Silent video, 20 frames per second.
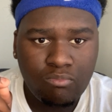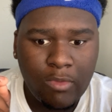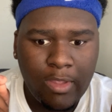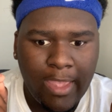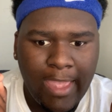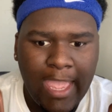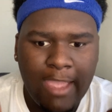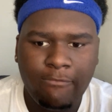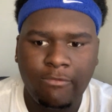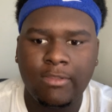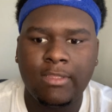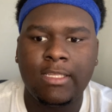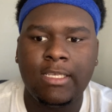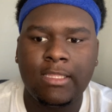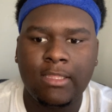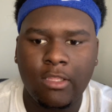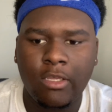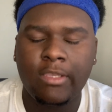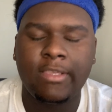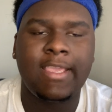heavily
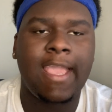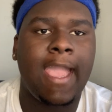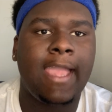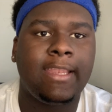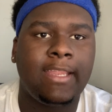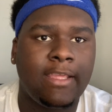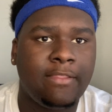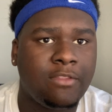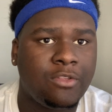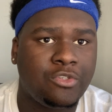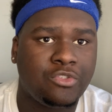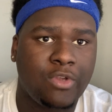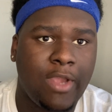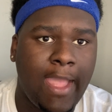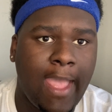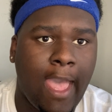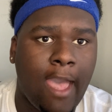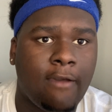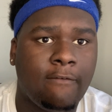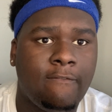look at in the
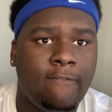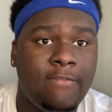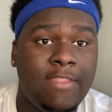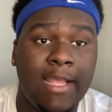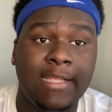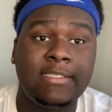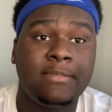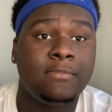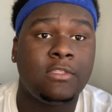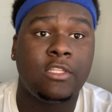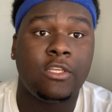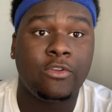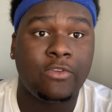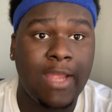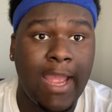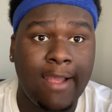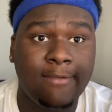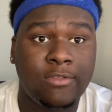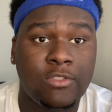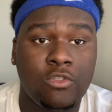draft. That's something they're going
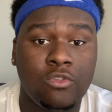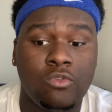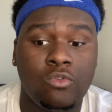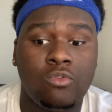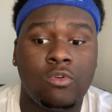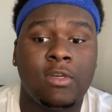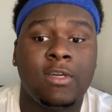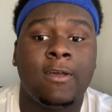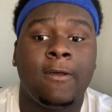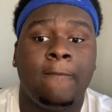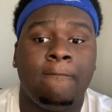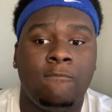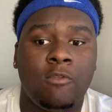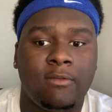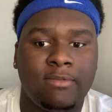to have to, they're